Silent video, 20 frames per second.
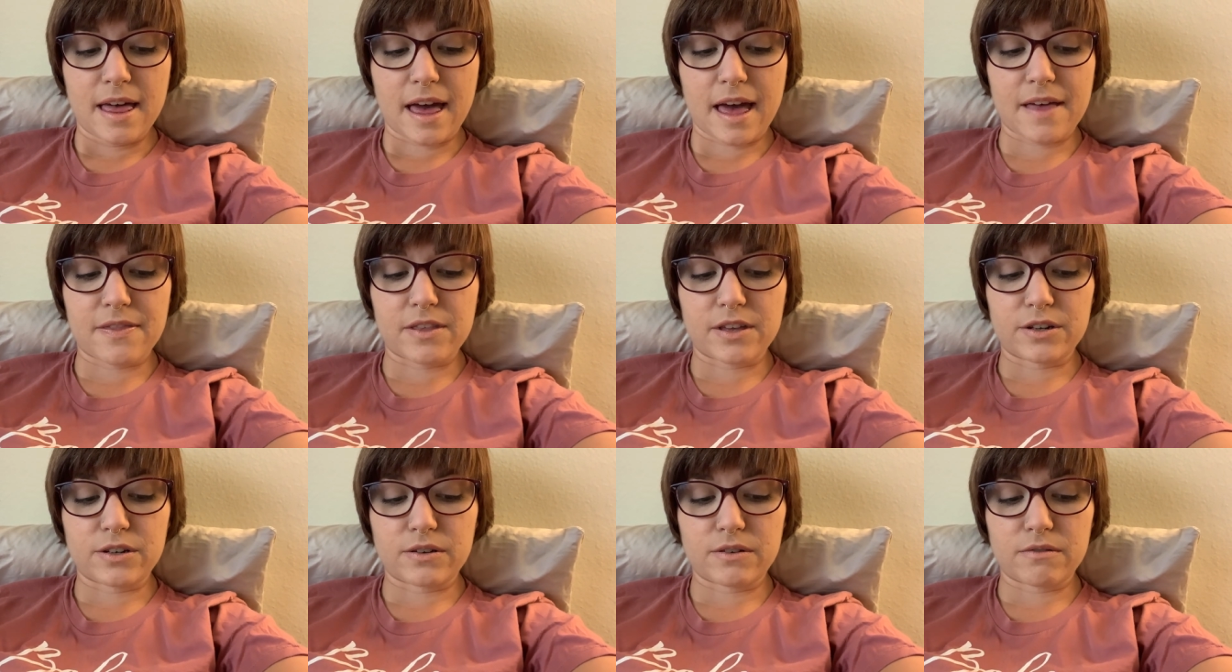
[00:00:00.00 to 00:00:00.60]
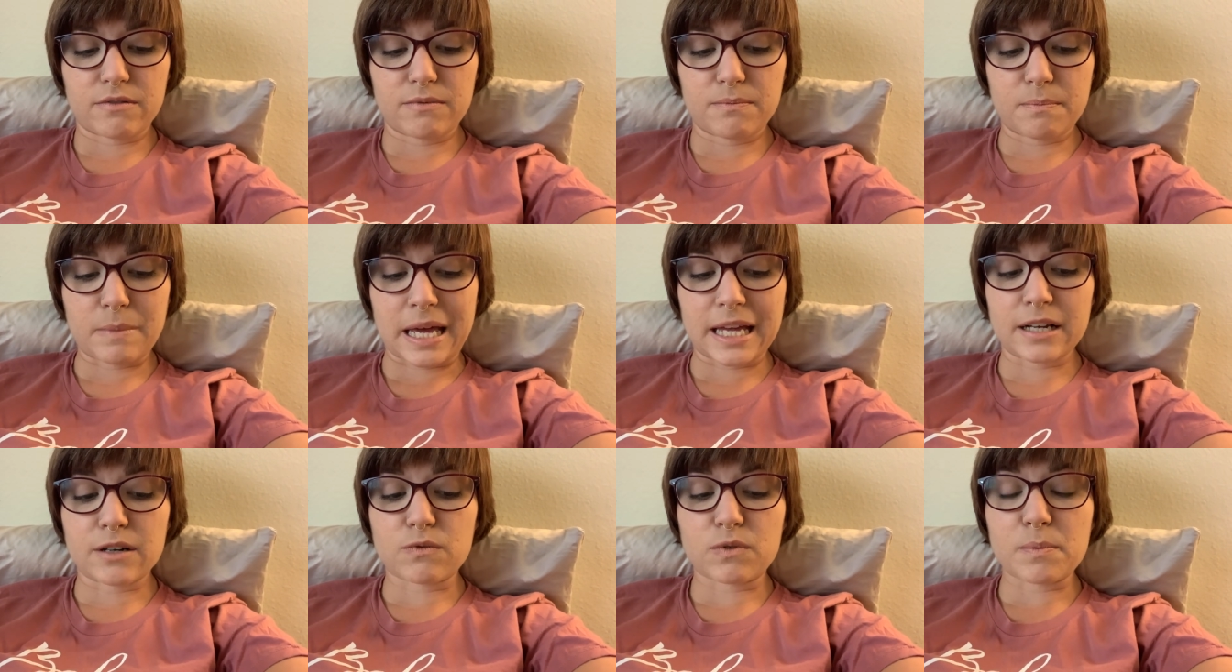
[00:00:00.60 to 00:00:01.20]
And then
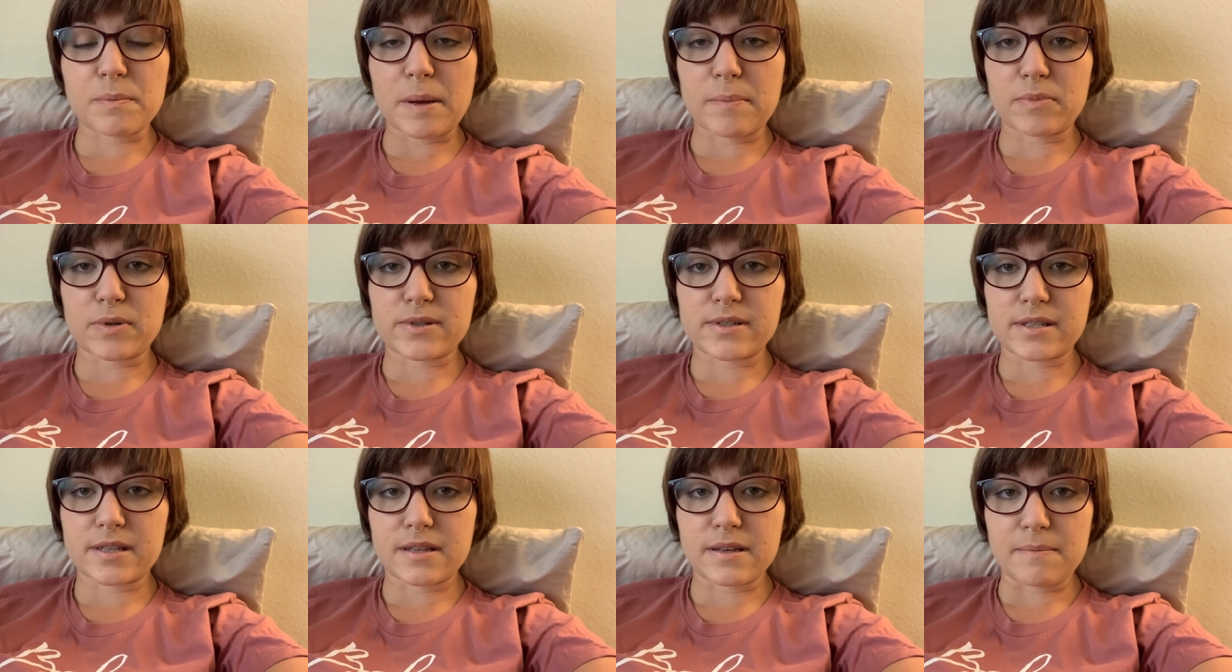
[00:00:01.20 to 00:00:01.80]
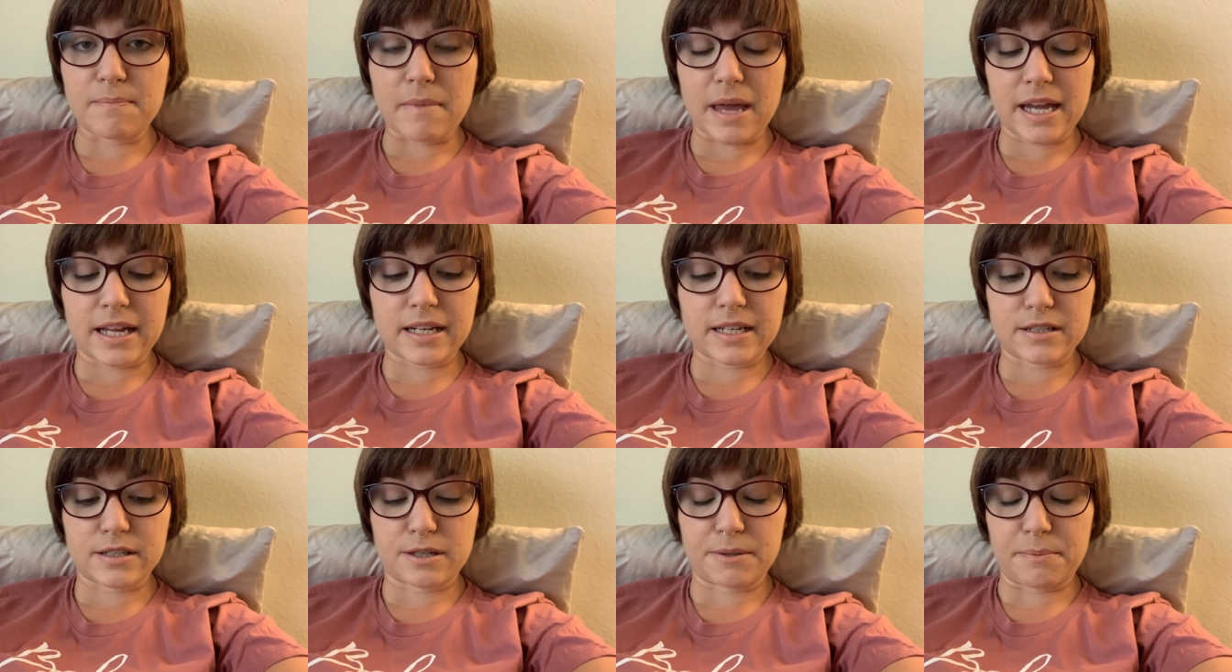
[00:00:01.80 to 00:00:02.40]
Manon remembers they made
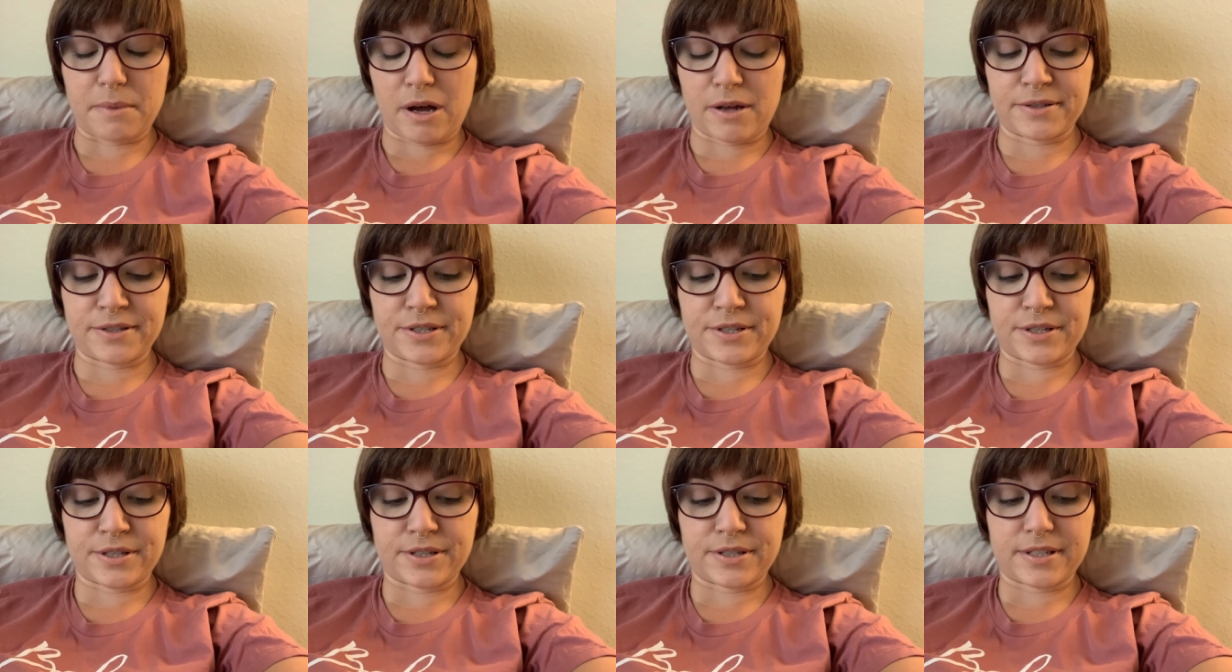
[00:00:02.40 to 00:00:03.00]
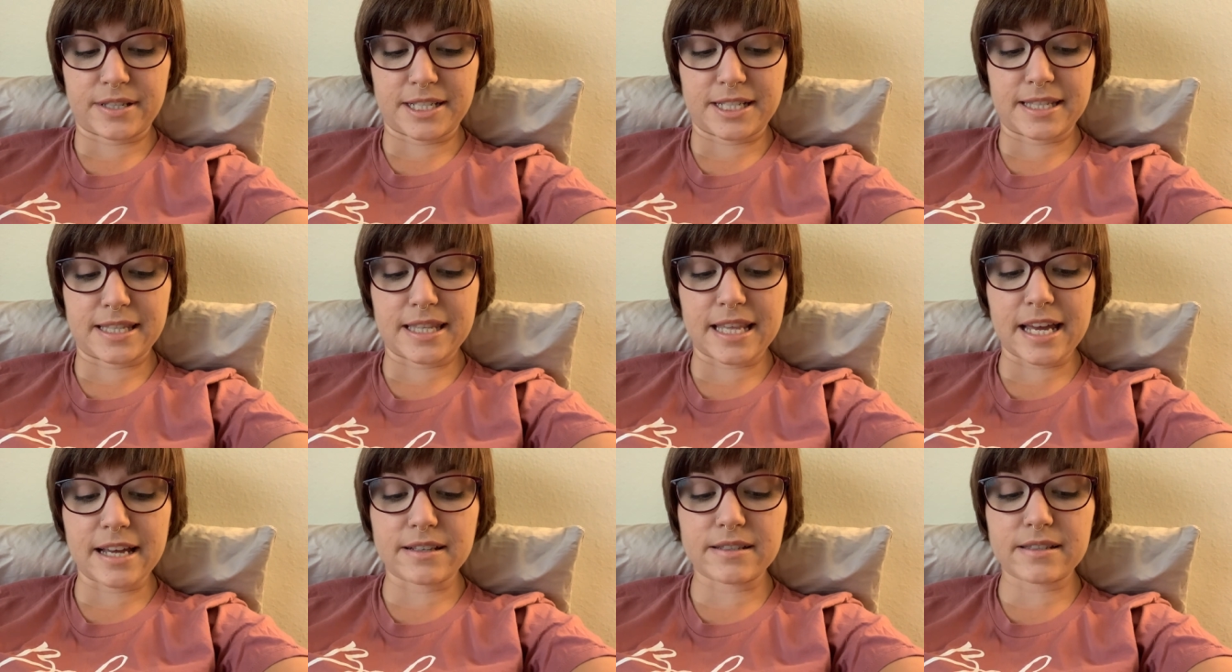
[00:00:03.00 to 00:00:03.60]
into monsters. And
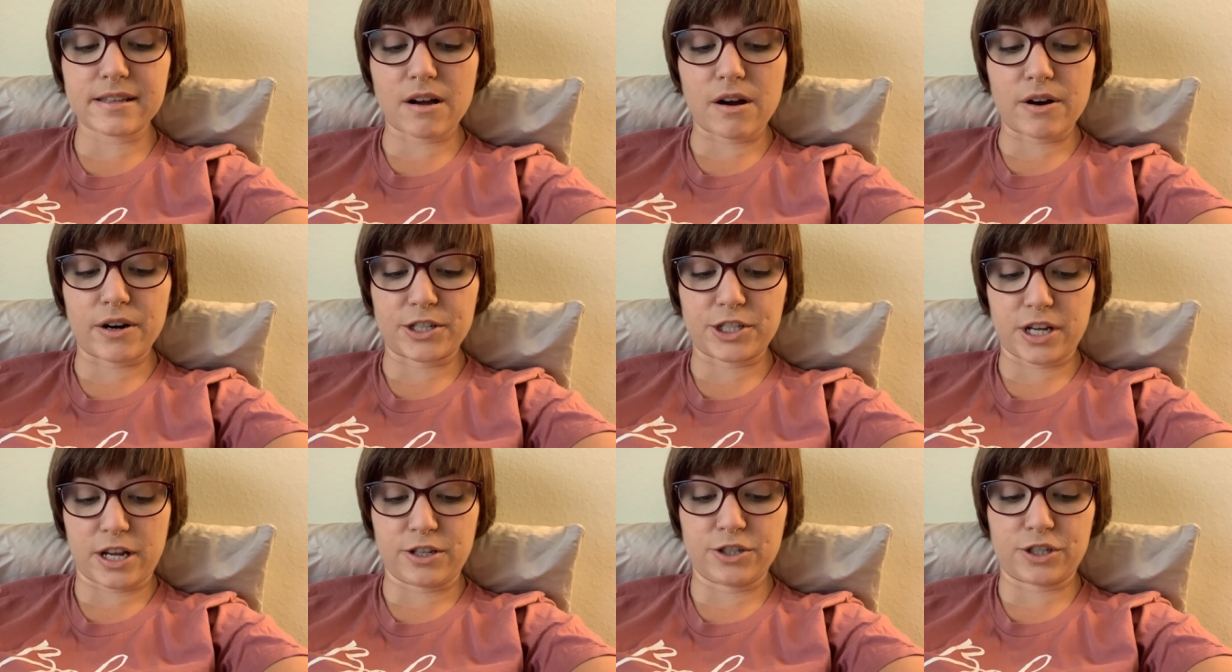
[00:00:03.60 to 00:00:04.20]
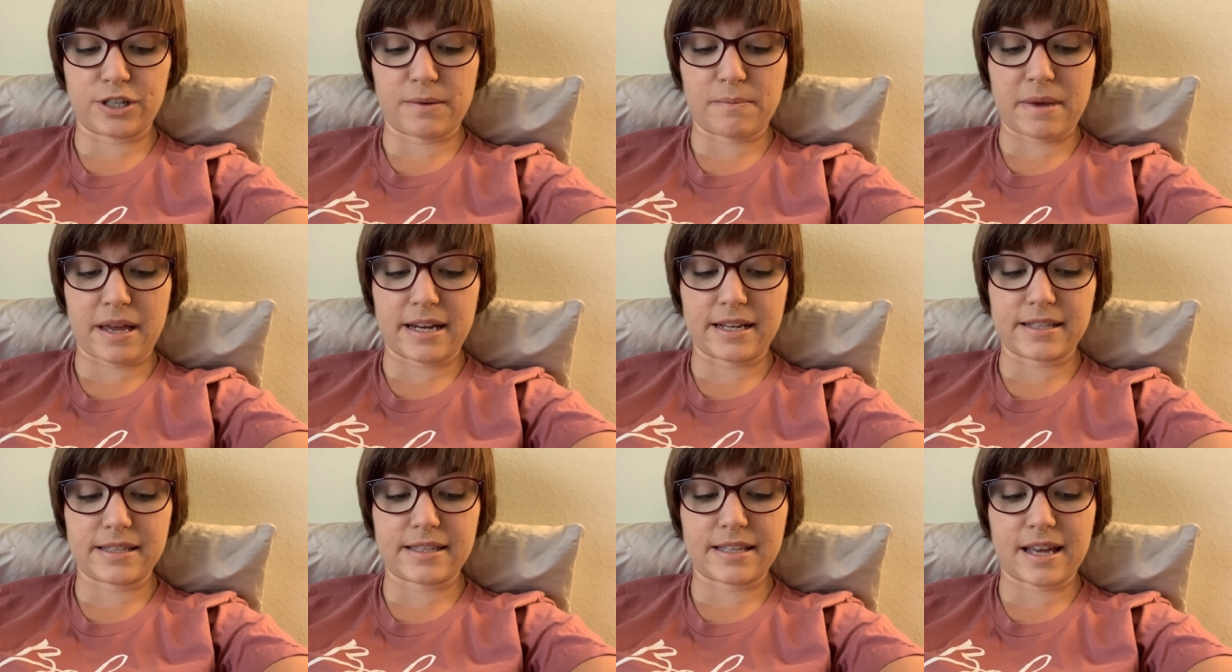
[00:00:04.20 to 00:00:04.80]
things are changing,
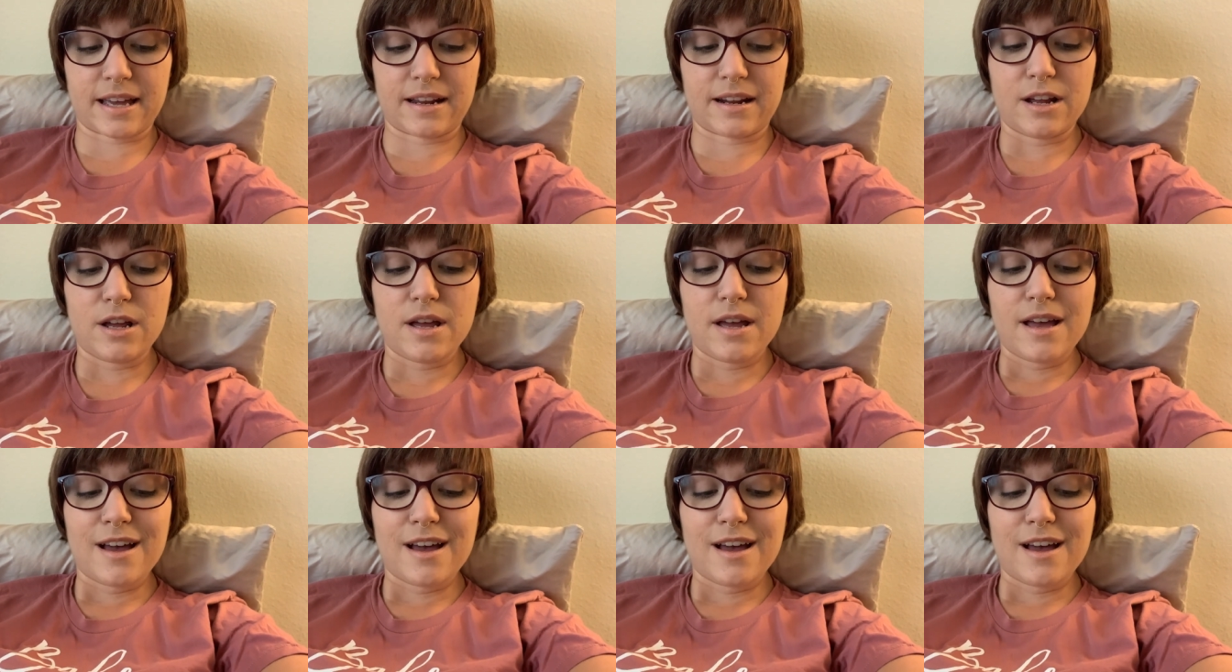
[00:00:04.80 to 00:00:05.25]
Manon said.